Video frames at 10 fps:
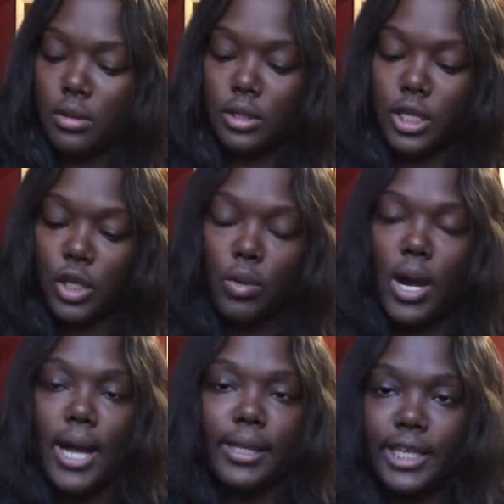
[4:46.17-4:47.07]
Like, you on
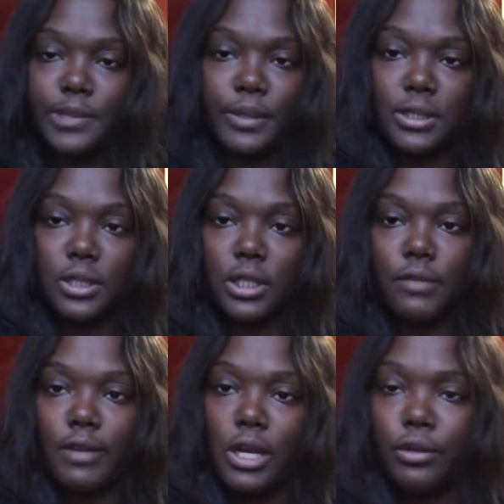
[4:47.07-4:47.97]
AliExpress looking
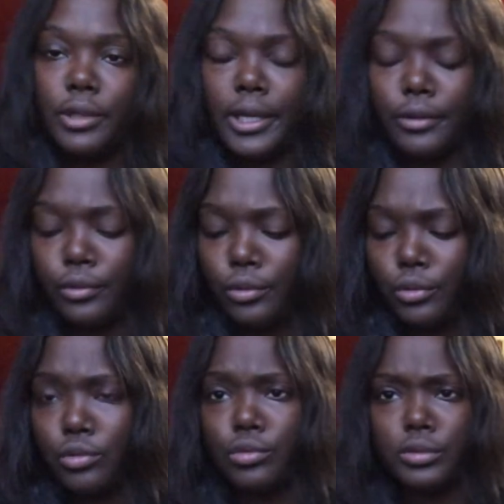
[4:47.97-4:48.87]
around, you're like,
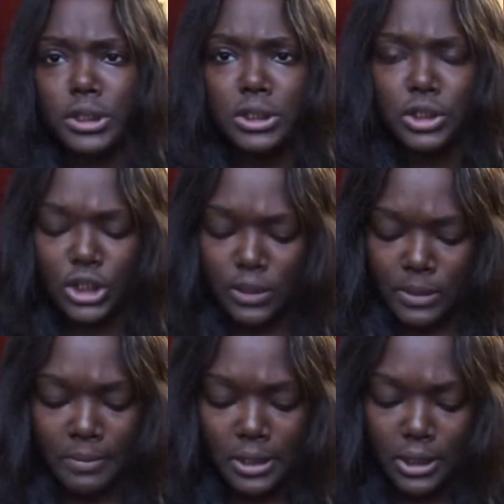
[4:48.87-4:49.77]
ooh, this cheap.
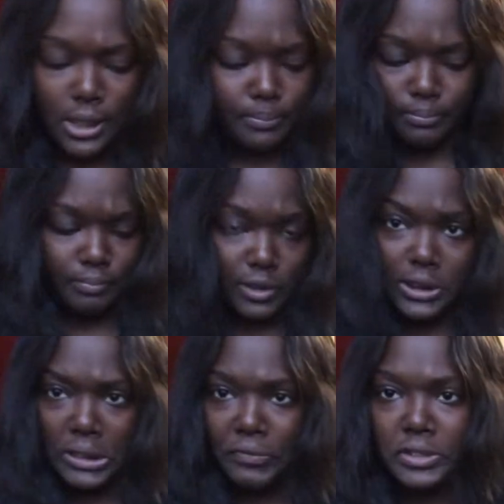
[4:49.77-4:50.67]
Let me look up to
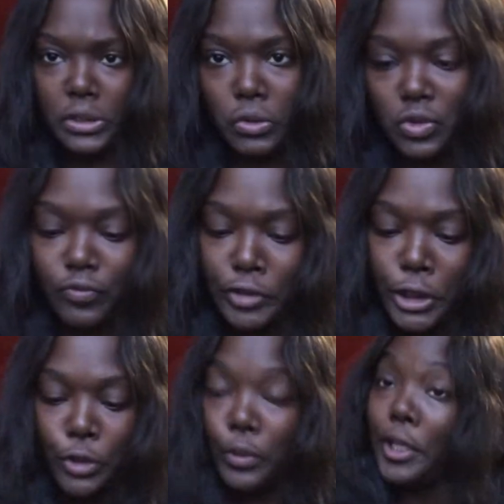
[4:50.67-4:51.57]
see if it's a YouTube
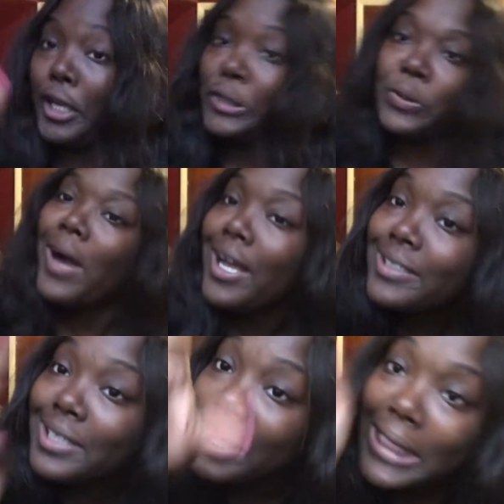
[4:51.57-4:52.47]
video. Well, here's
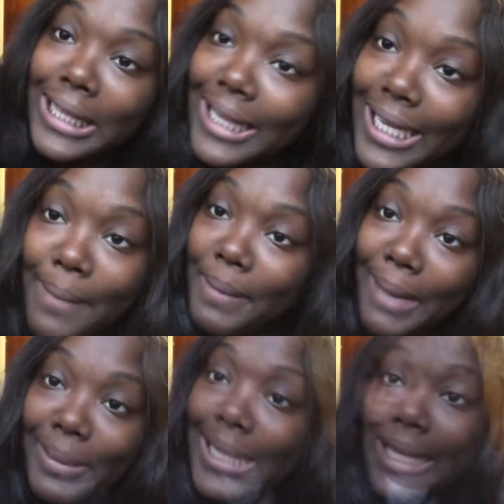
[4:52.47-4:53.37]
one. Click the link,
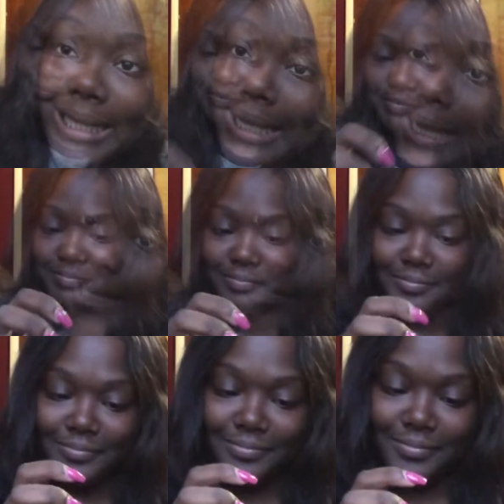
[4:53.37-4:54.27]
baby. Click the link.
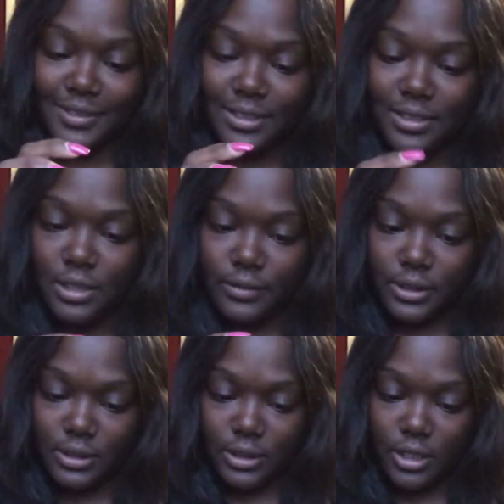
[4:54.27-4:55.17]

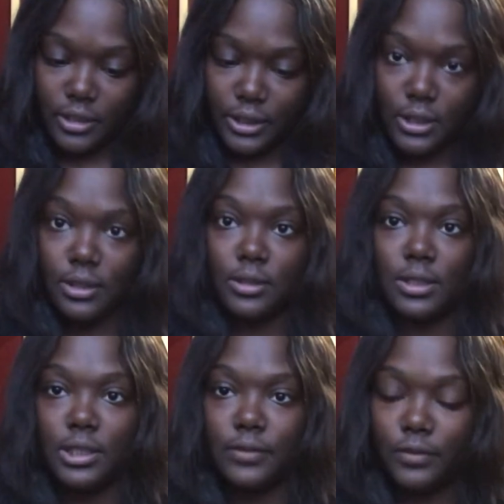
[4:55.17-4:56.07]
Obviously, you already clicked the
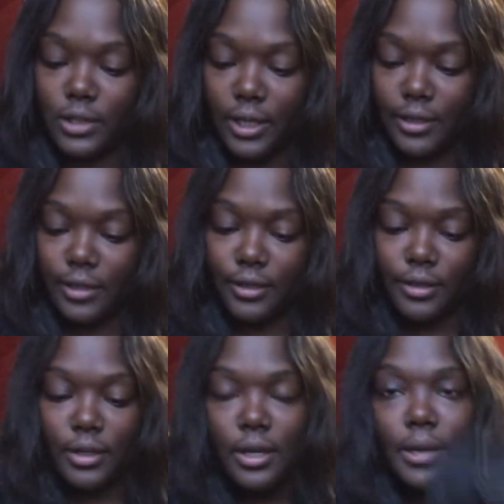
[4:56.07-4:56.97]
link if you got
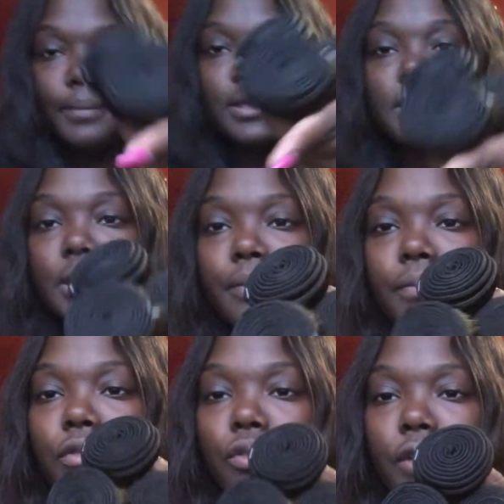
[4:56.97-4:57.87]
here. But see,
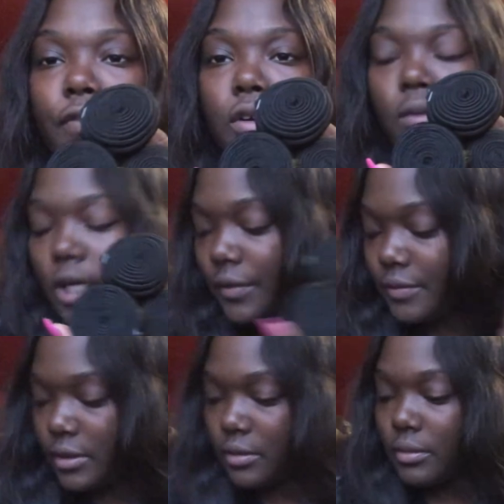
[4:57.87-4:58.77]
three full
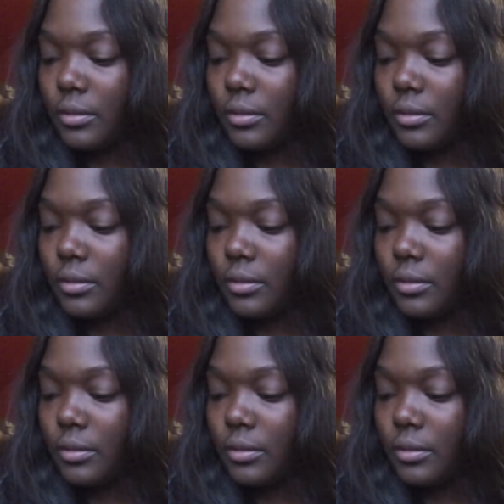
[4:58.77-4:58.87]
wefts.